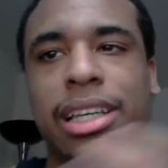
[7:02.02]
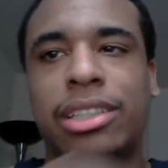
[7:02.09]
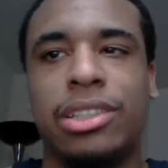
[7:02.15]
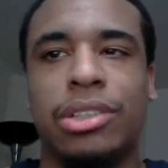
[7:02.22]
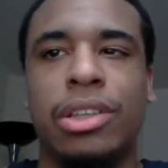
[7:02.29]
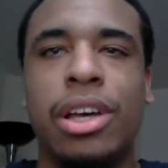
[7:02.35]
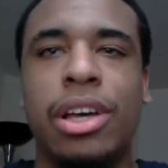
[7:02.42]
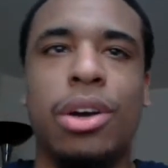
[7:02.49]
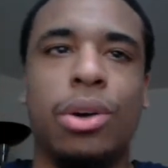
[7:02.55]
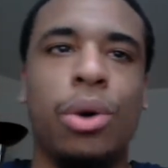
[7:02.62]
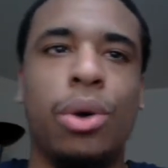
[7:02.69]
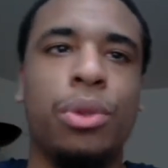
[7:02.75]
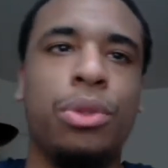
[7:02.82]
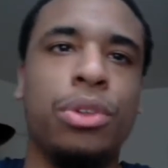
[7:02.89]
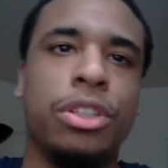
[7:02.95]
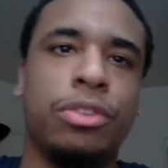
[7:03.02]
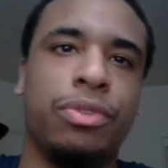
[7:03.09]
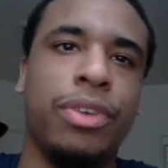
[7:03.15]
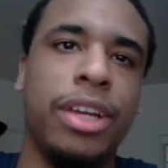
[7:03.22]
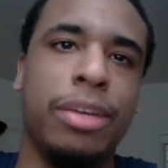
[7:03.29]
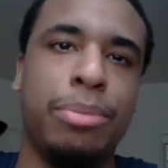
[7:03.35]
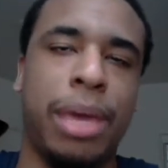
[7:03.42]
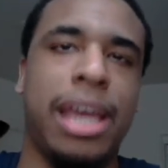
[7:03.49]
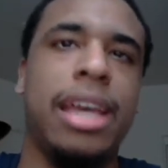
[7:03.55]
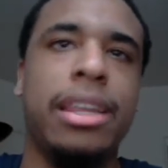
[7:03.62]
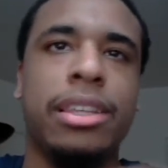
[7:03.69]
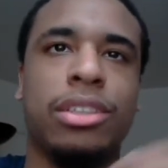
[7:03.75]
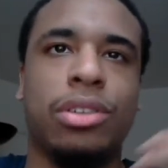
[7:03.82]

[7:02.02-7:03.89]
has to go through this freaking pain,